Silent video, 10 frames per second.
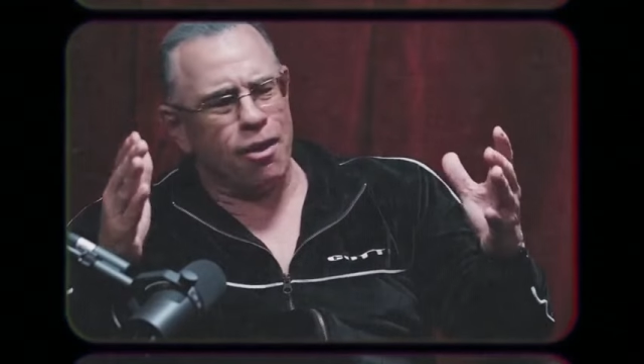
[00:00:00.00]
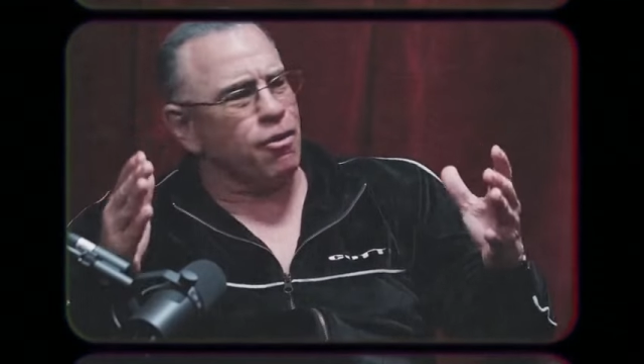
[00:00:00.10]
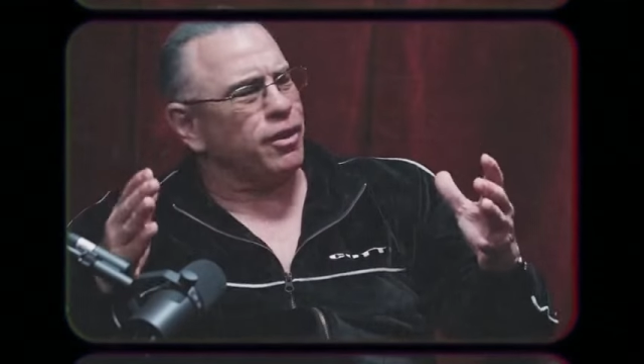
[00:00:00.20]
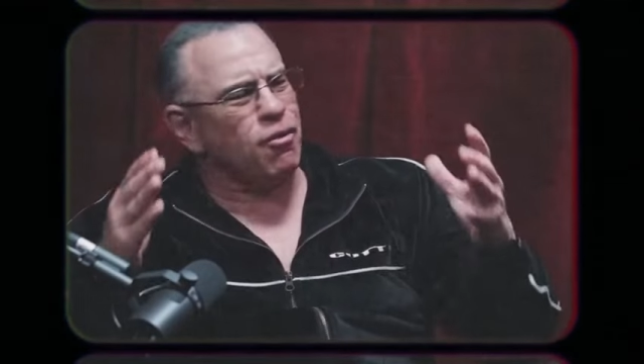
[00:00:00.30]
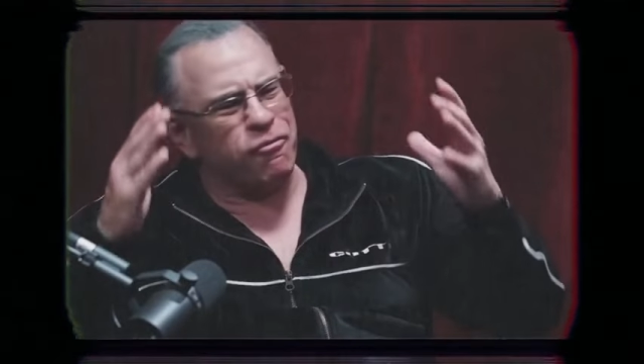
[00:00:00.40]
Don't
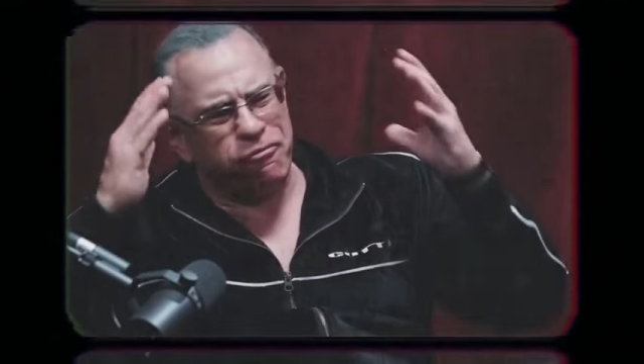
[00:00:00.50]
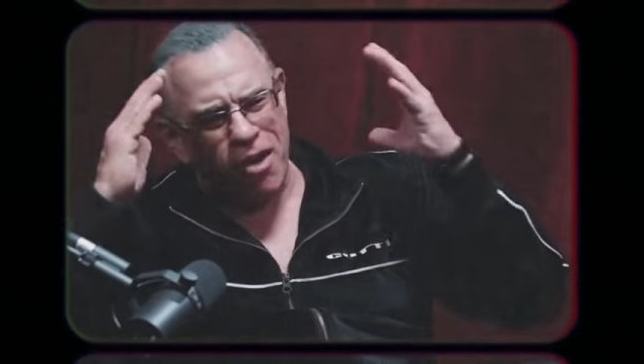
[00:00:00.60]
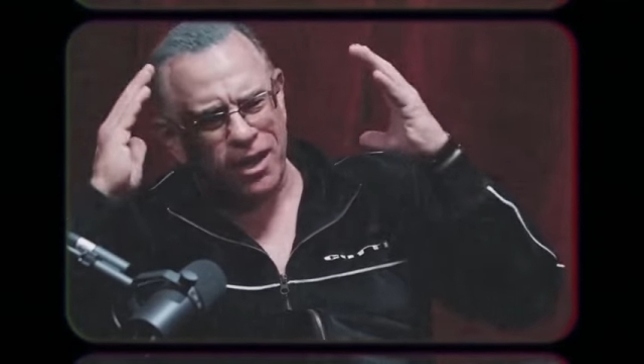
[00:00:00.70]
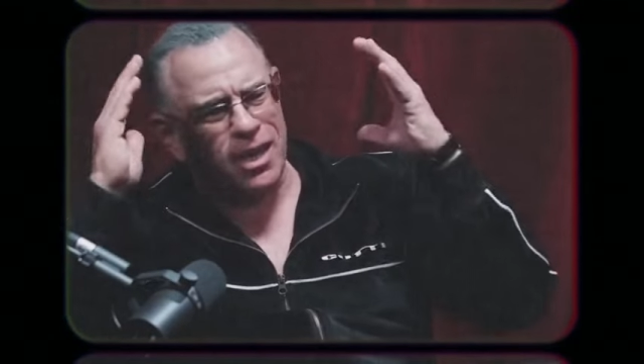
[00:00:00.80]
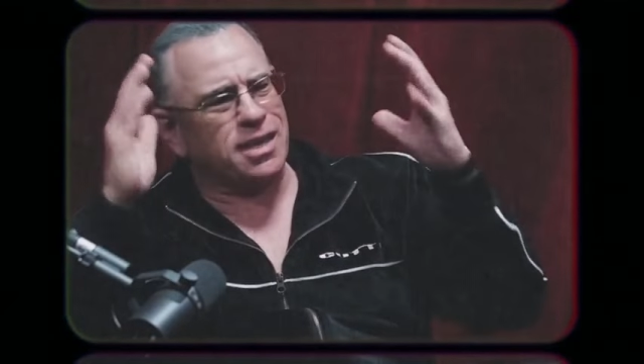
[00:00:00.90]
care. They don't
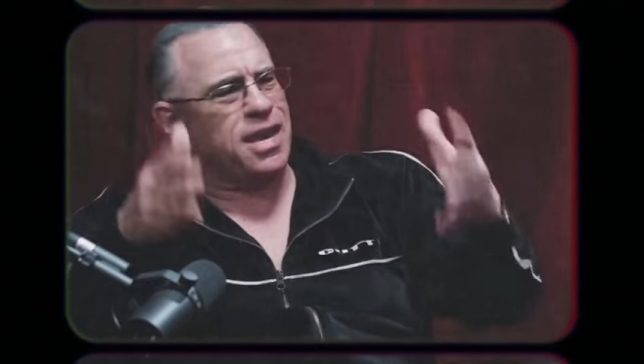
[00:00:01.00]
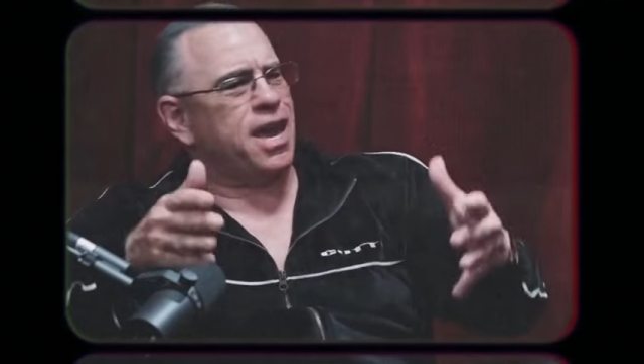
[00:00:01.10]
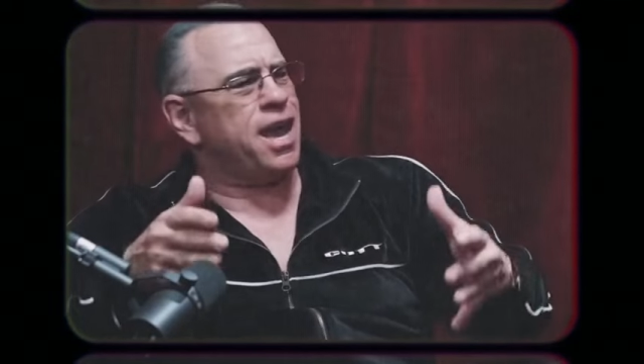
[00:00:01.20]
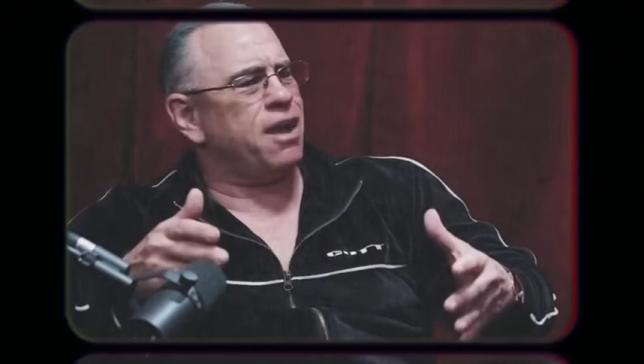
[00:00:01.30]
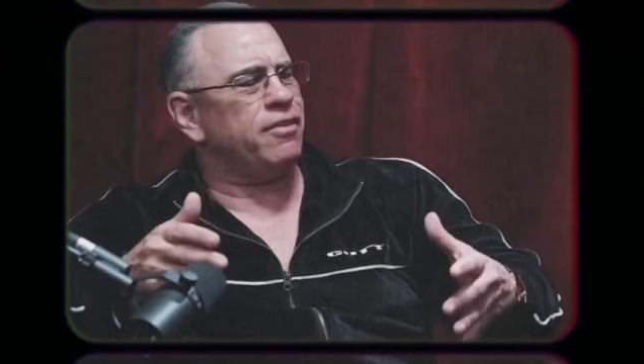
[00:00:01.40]
fucking
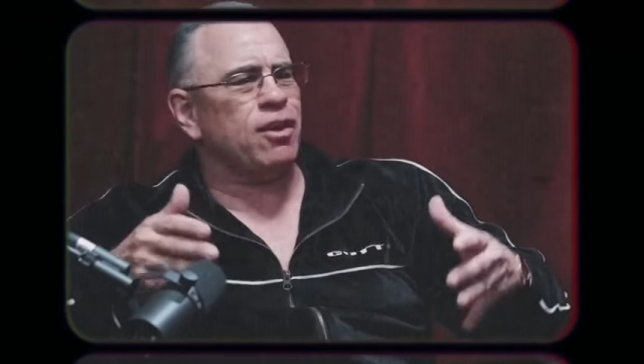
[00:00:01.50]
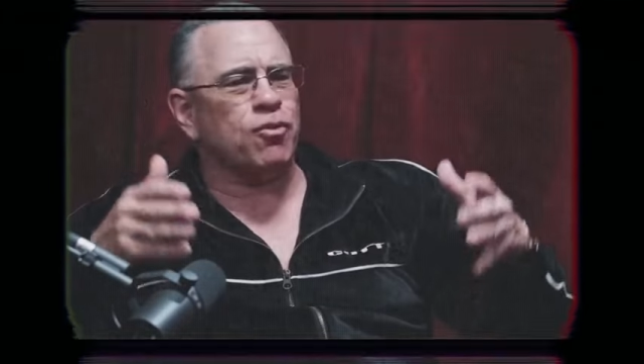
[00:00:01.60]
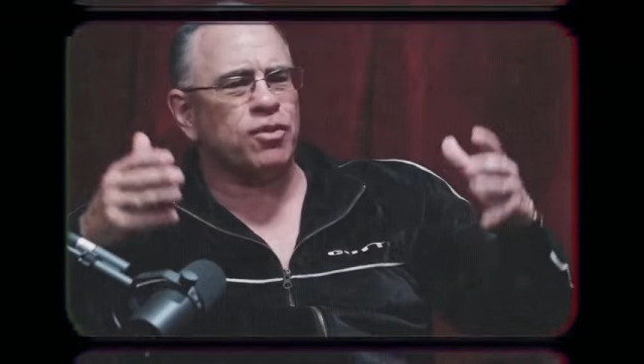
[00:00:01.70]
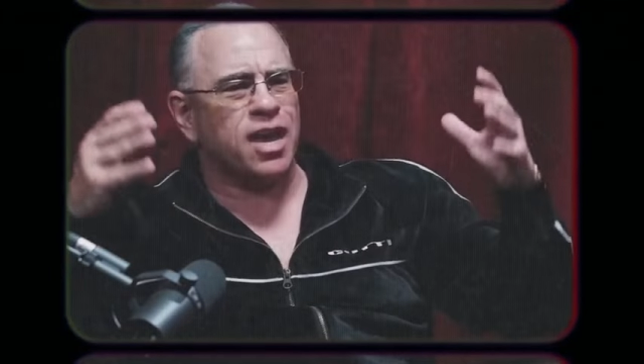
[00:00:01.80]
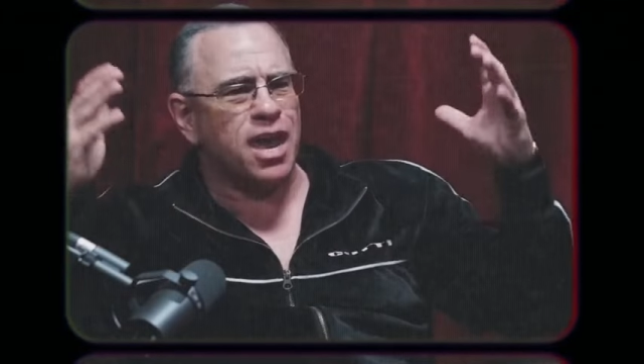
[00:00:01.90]
care. They
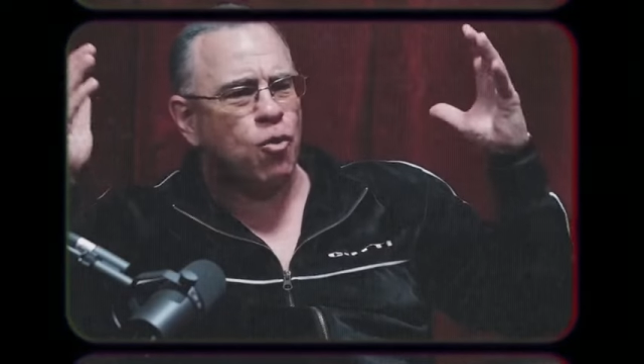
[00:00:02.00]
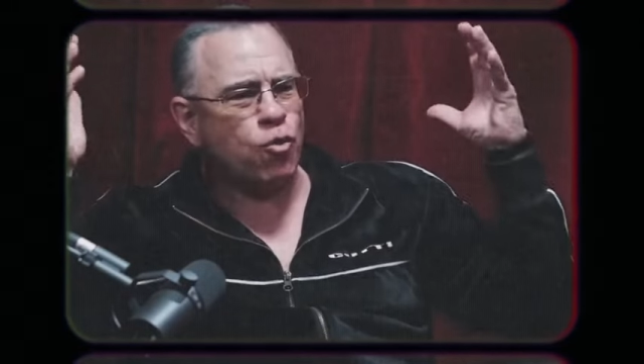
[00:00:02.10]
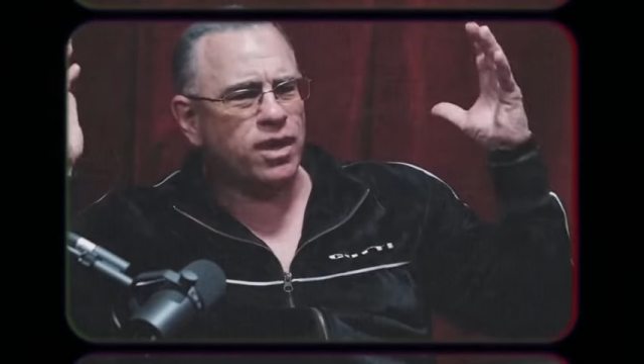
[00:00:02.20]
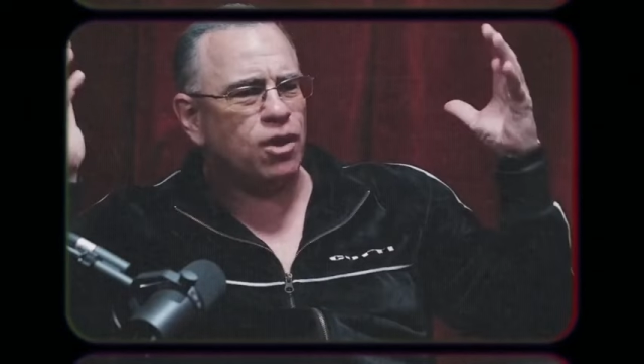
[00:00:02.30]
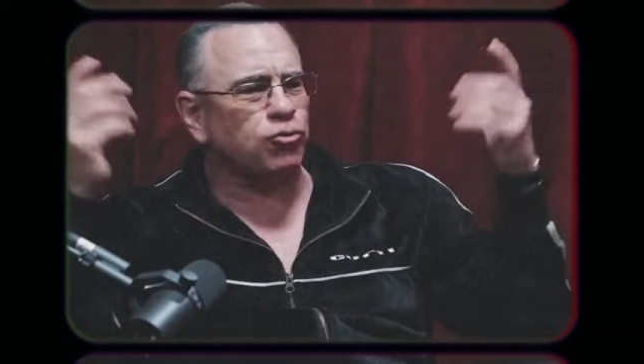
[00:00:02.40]
don't care who
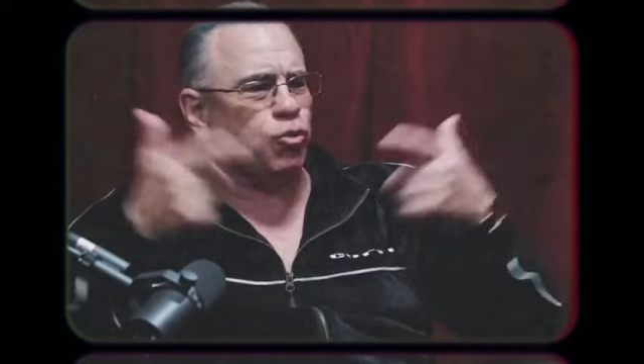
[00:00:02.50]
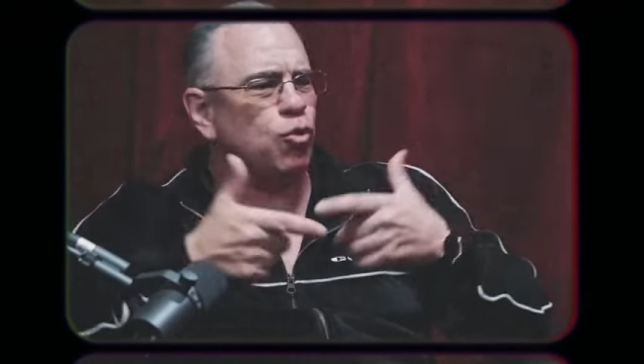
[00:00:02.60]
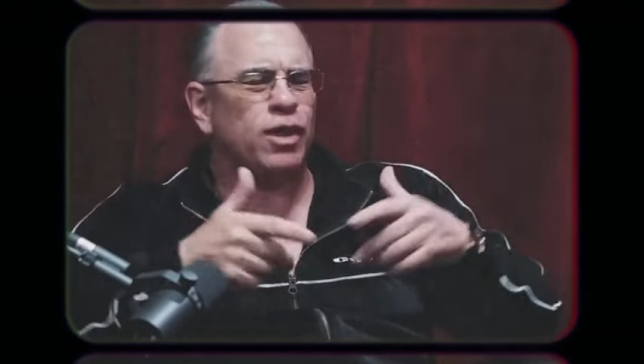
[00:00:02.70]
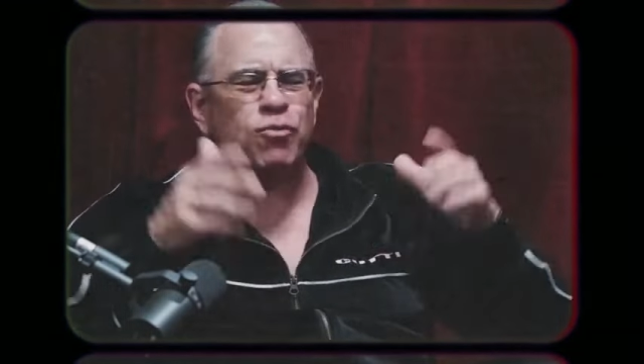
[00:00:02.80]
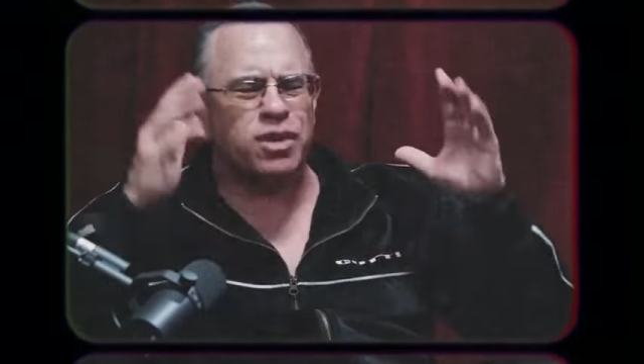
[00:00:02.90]
kills
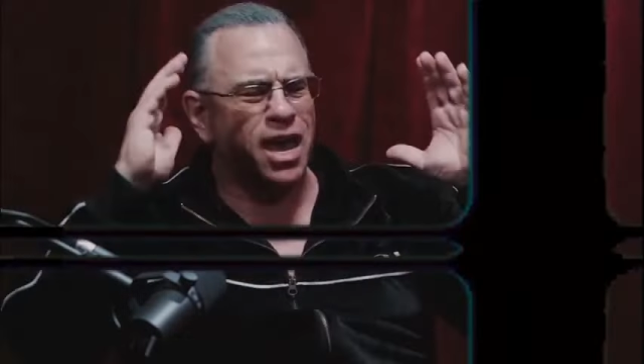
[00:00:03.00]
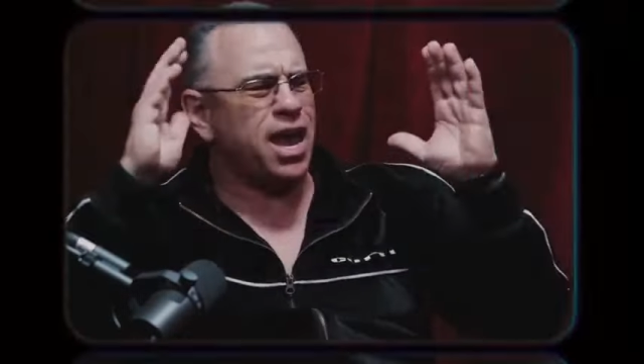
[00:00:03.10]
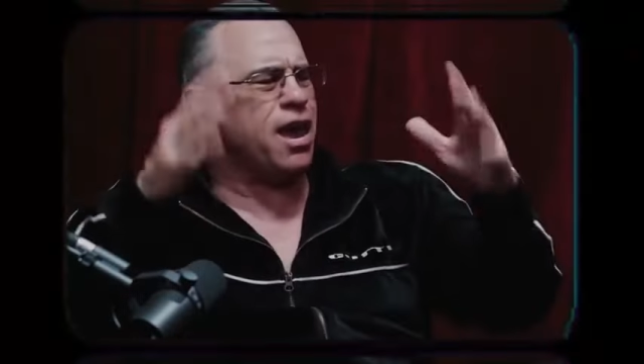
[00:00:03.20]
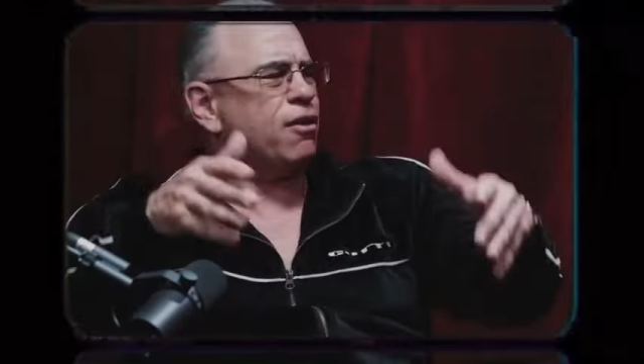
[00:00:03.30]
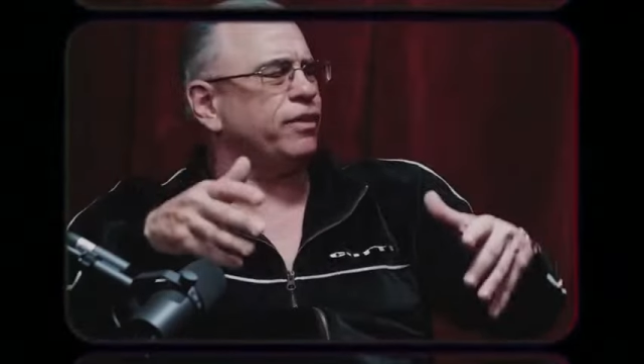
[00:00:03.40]
who. They don't
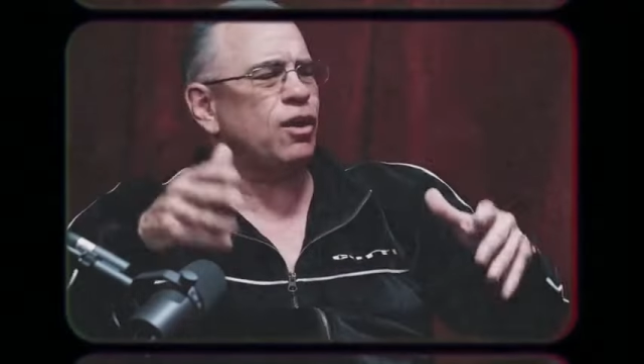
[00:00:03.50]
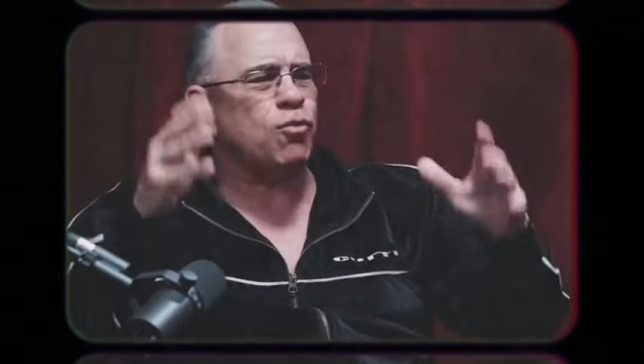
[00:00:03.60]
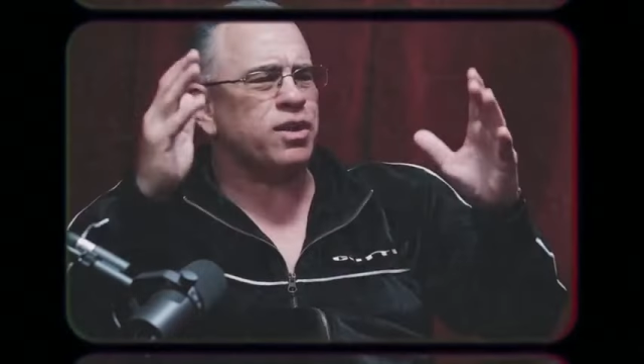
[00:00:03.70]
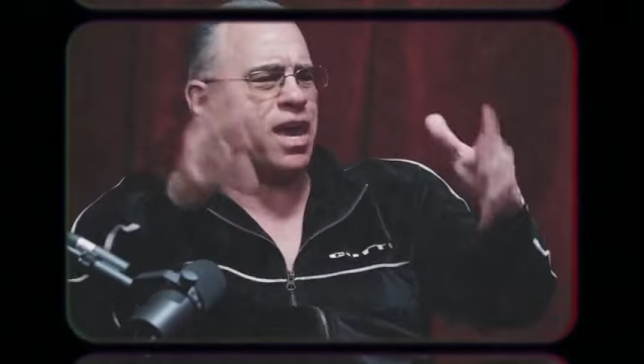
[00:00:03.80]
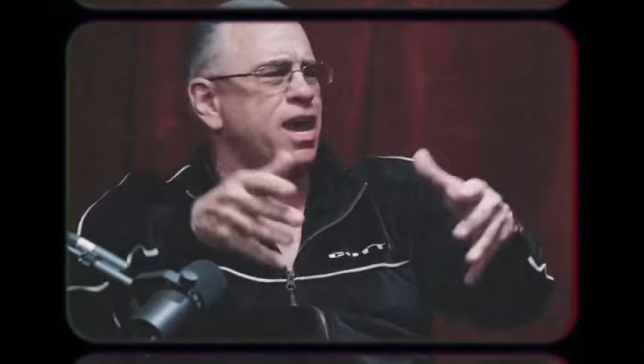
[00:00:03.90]
care. They
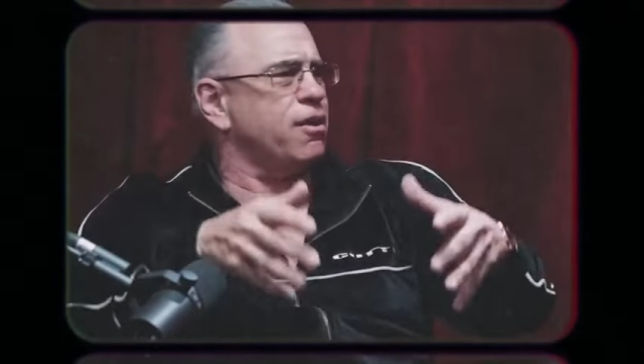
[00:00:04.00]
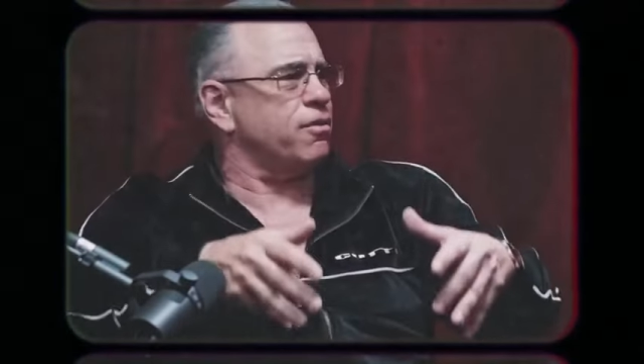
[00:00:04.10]
don't care.